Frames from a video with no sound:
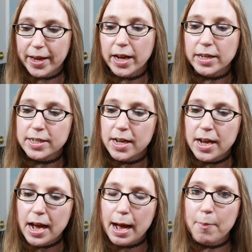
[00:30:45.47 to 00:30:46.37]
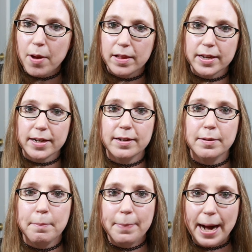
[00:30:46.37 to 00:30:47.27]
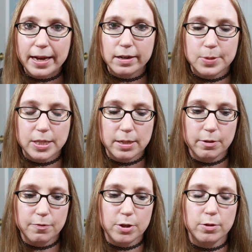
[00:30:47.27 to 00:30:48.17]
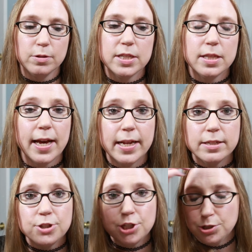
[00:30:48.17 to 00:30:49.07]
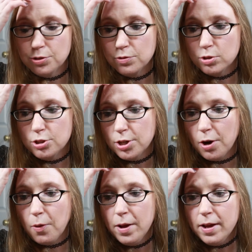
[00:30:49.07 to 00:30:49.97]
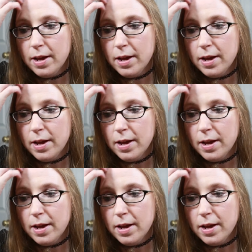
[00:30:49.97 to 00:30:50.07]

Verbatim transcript: and I'm probably going to buy up some of those then too, so